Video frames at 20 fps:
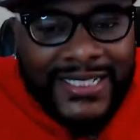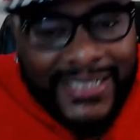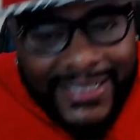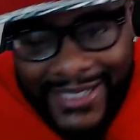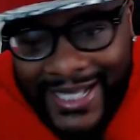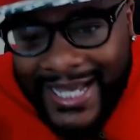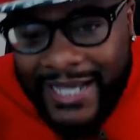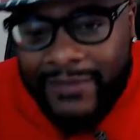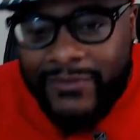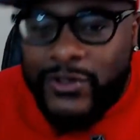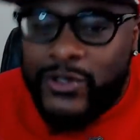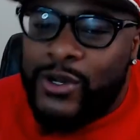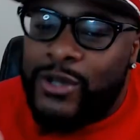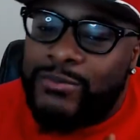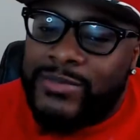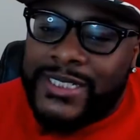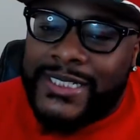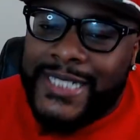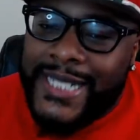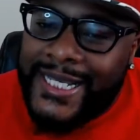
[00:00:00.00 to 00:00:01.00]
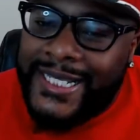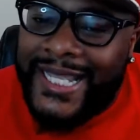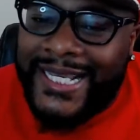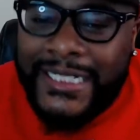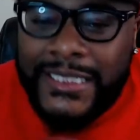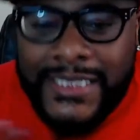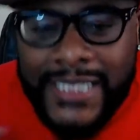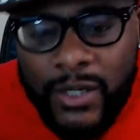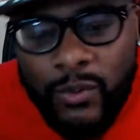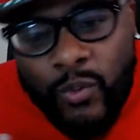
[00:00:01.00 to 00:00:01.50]
life, you know what I'm saying? Like I
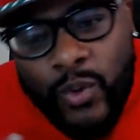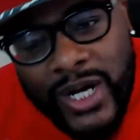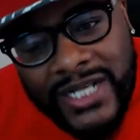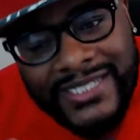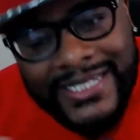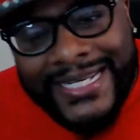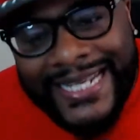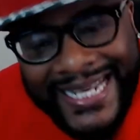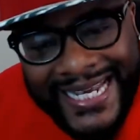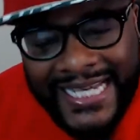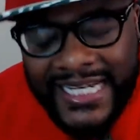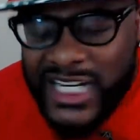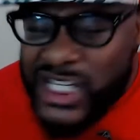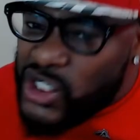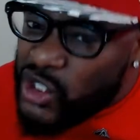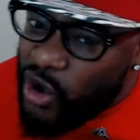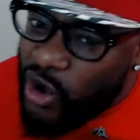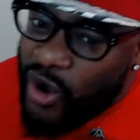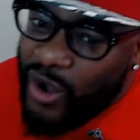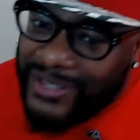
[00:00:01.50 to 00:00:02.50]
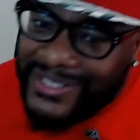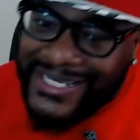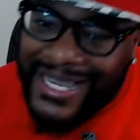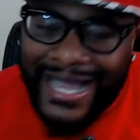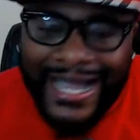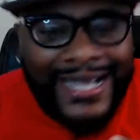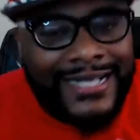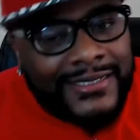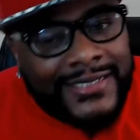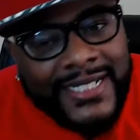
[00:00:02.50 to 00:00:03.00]
said, once again, this all
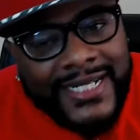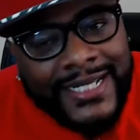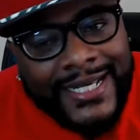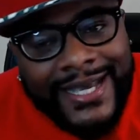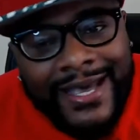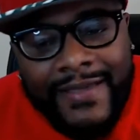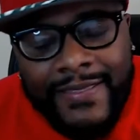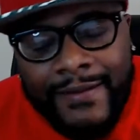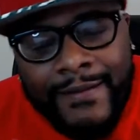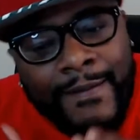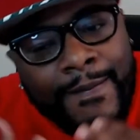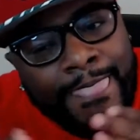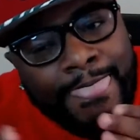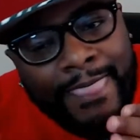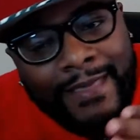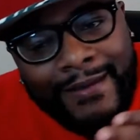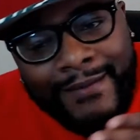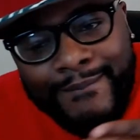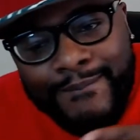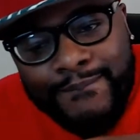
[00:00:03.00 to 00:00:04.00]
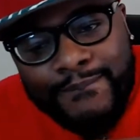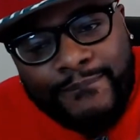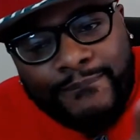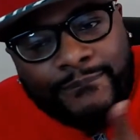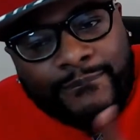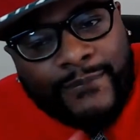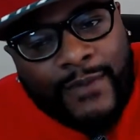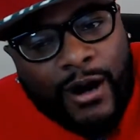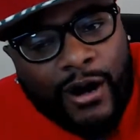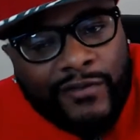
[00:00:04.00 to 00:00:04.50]
ties in together.
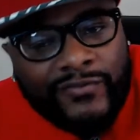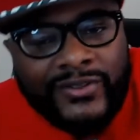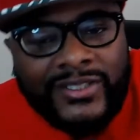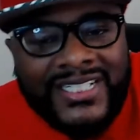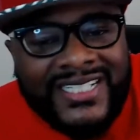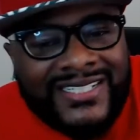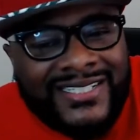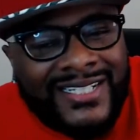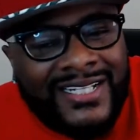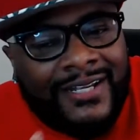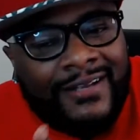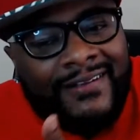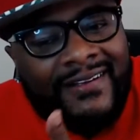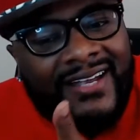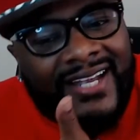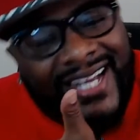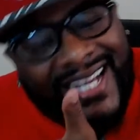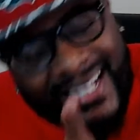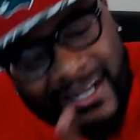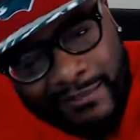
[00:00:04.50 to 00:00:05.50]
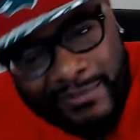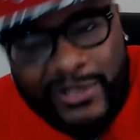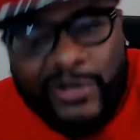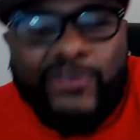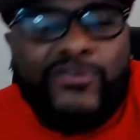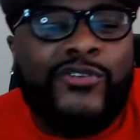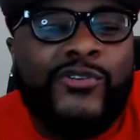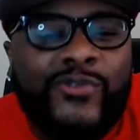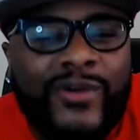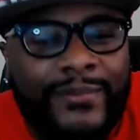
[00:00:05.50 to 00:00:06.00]
Marvelous and the
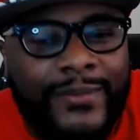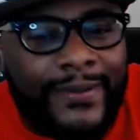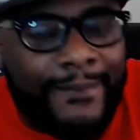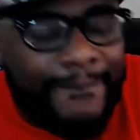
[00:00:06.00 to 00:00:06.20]
beautiful women.